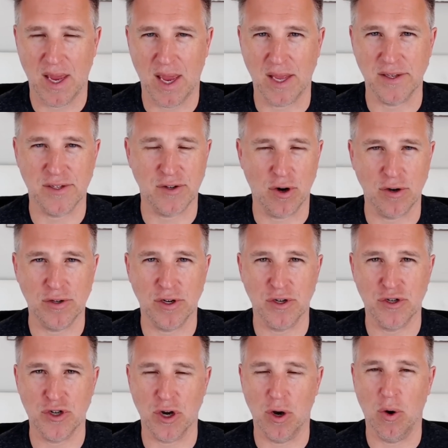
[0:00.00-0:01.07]
and start to
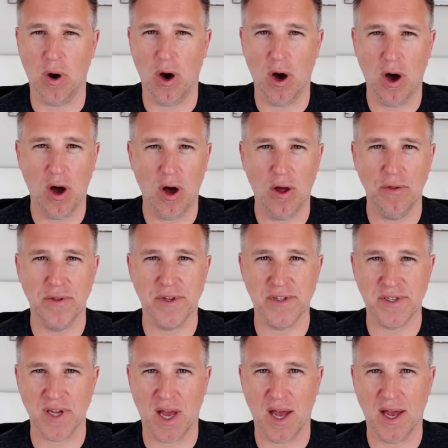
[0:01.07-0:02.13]
show all the
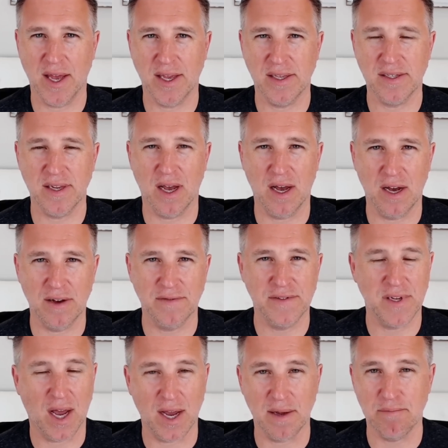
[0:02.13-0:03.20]
signs of
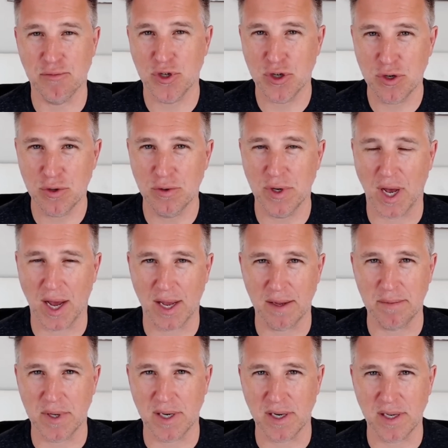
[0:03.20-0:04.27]
type 2
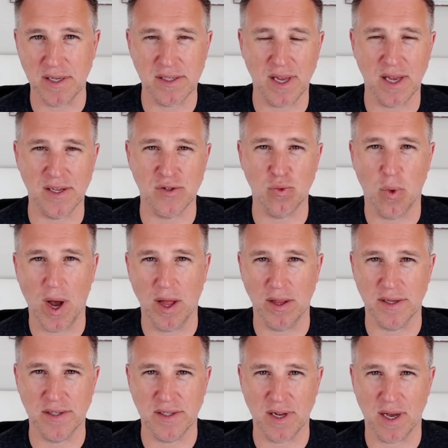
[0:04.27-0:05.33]
diabetes as well
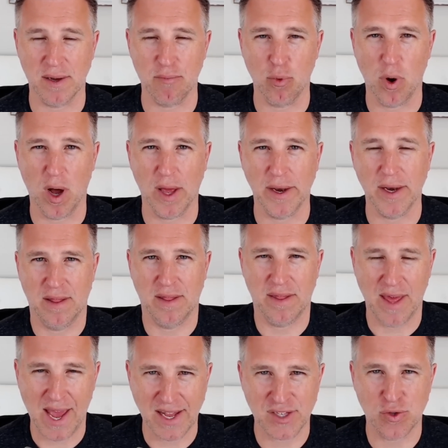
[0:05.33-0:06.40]
as type 1.
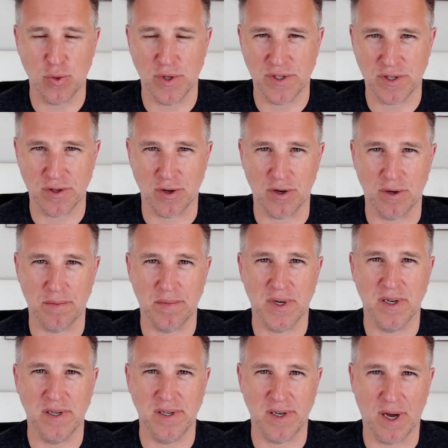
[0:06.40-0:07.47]
That's what's
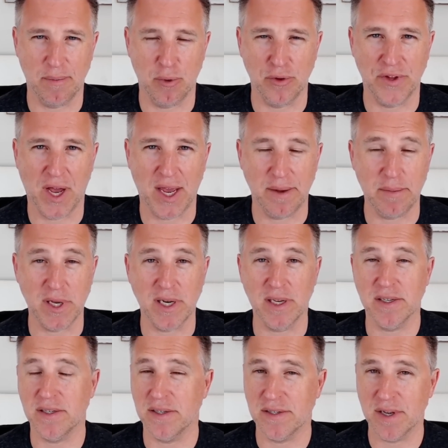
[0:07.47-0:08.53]
termed double
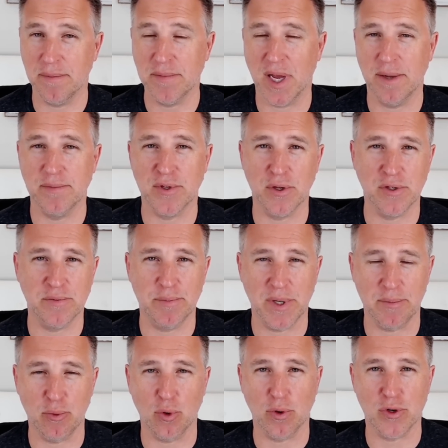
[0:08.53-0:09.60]
diabetes. And sometimes those
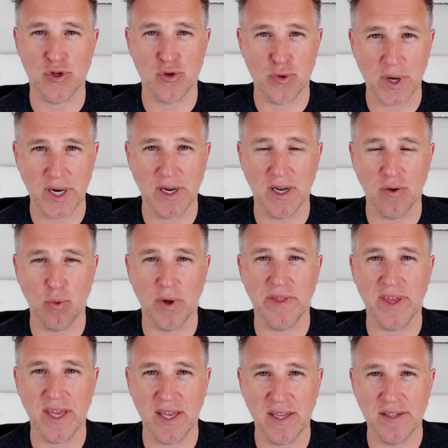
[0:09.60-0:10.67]
people are treated
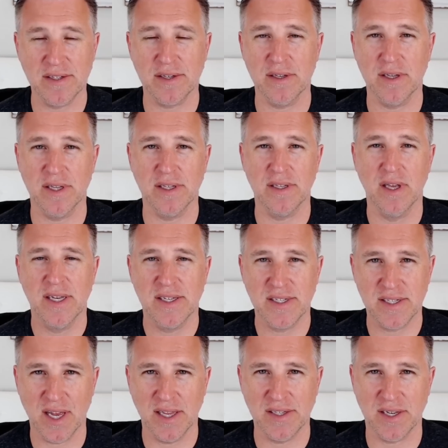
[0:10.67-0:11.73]
with insulin
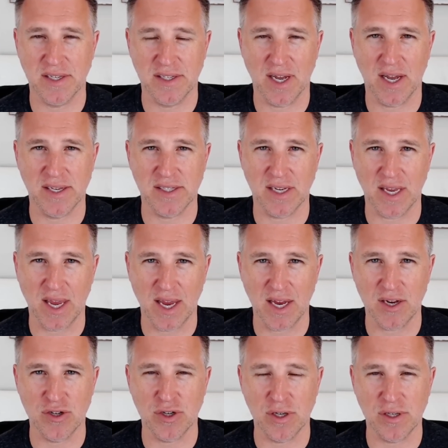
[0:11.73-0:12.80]
sensitizing
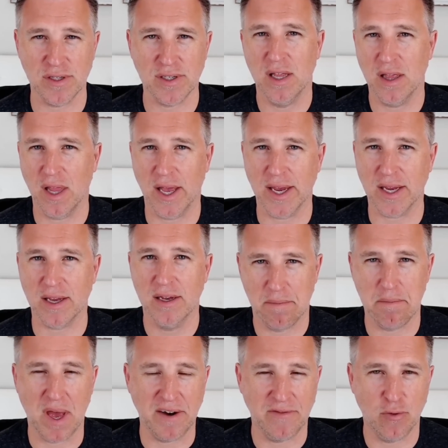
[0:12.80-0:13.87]
agents like
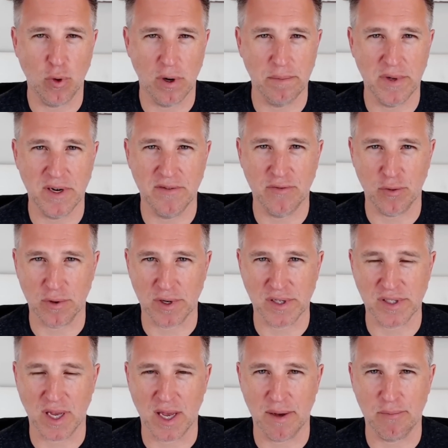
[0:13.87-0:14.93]
metformin, for
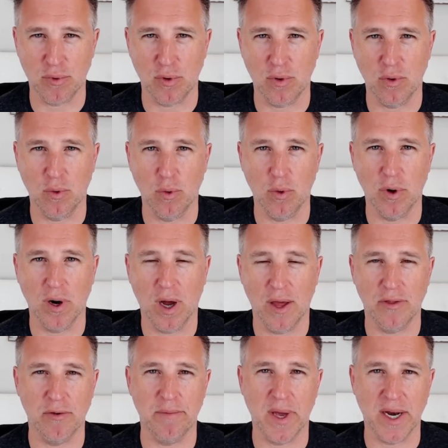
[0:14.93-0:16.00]
example, or
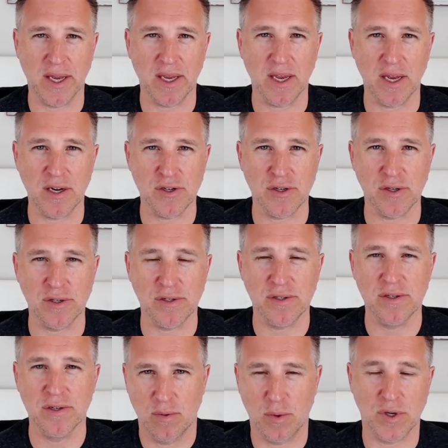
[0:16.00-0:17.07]
other
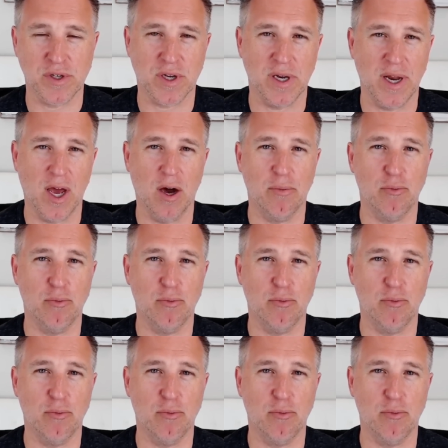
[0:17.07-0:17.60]
medications, which can help